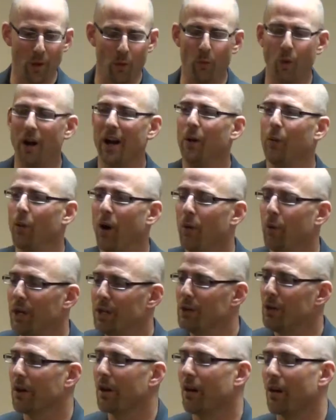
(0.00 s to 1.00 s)
What
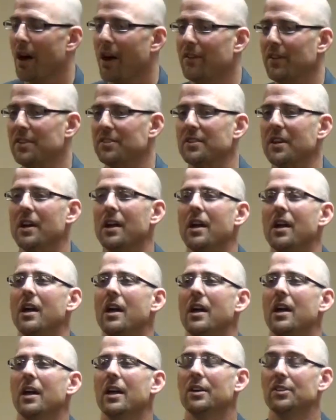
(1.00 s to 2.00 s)
we do in our office
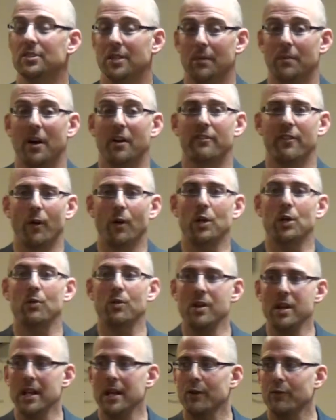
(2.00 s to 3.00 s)
is a very
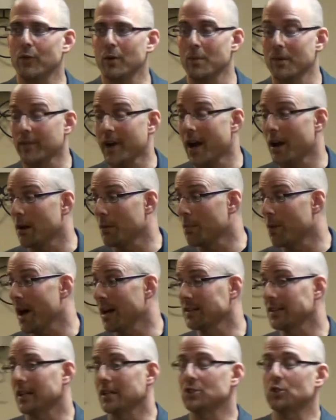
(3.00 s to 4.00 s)
unique form of
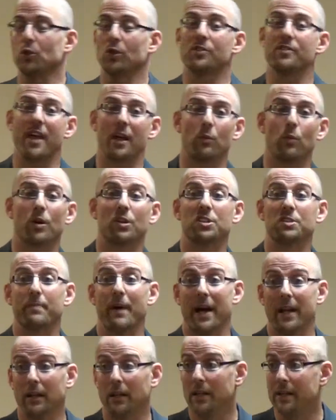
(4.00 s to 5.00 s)
chiropractic. It's called Network
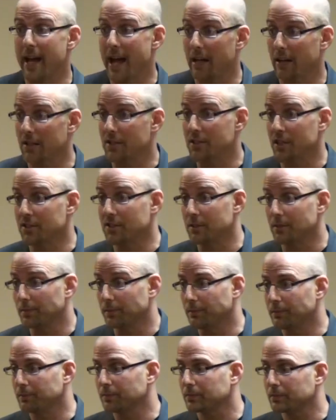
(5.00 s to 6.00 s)
Spinal Analysis.
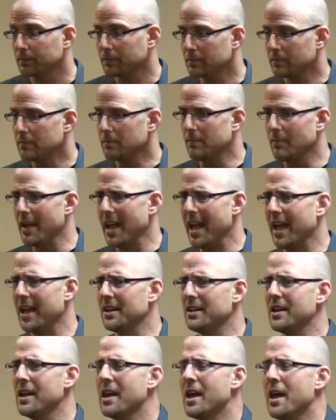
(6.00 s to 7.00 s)

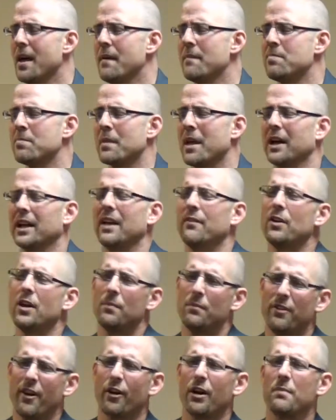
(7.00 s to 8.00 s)
And I'll give you
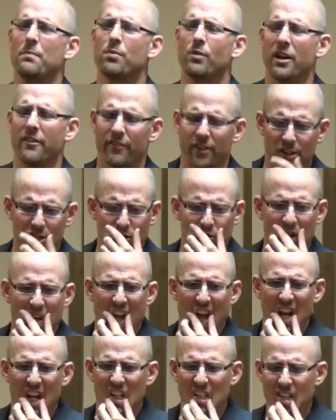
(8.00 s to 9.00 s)
a very brief history.
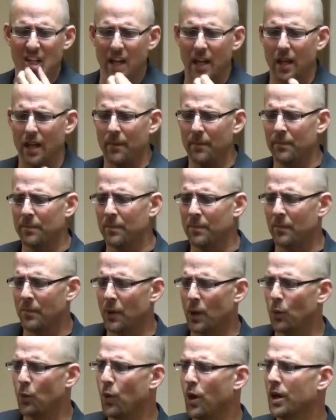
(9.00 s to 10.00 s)
NSA
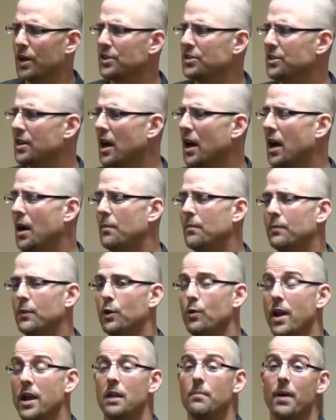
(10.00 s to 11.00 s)
was
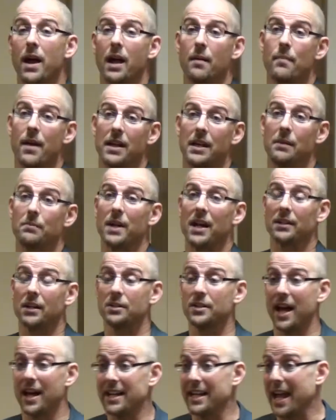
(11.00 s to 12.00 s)
created by a man named
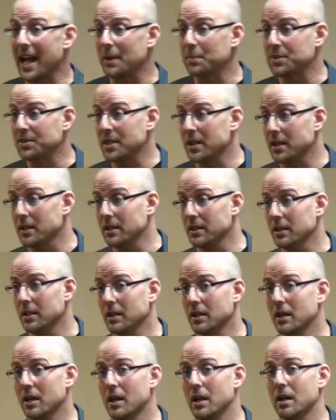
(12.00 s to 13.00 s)
Dr. Donnie Epstein
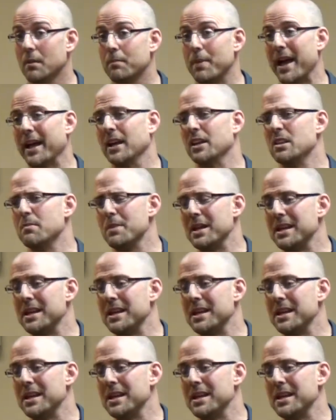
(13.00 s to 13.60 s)
back in the